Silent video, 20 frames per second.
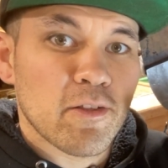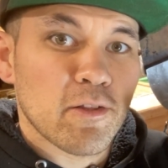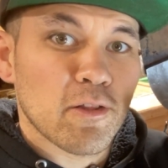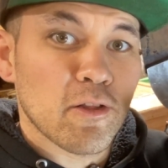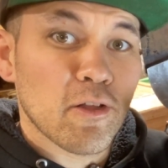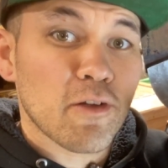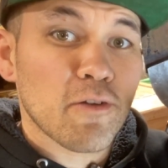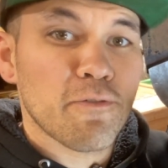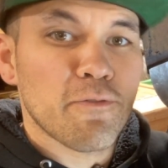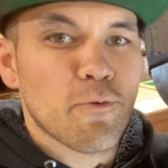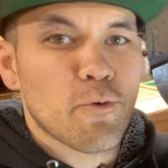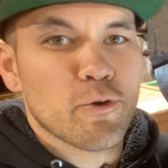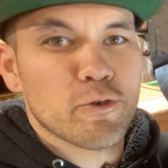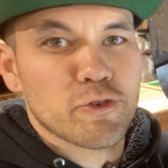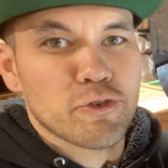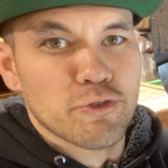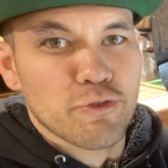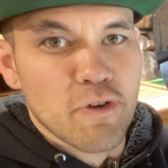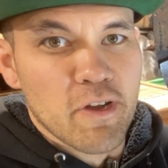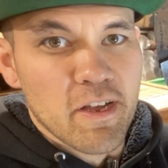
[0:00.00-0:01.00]
look for
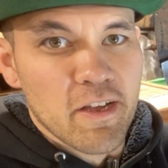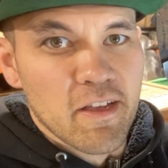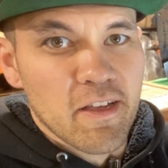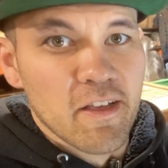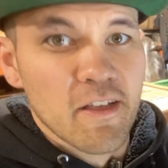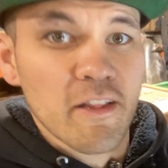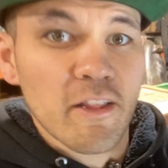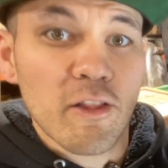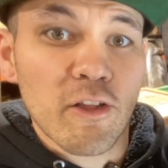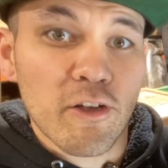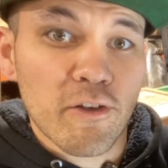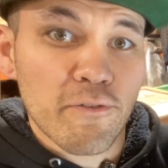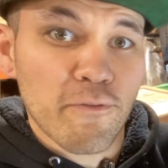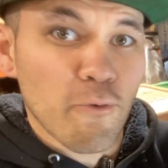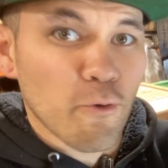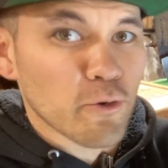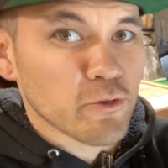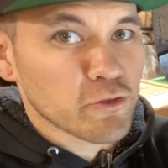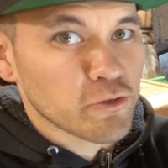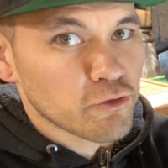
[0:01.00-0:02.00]
shrink, look
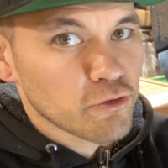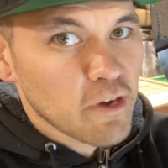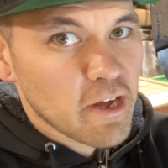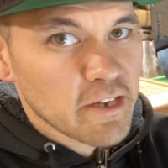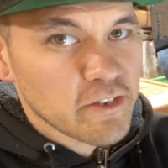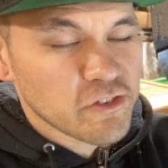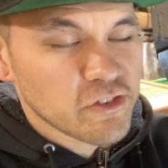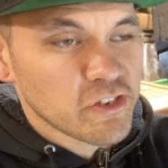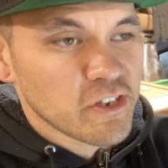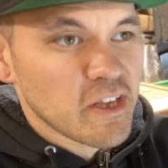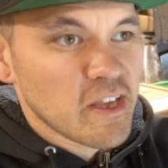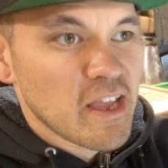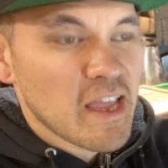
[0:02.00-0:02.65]
for stretch,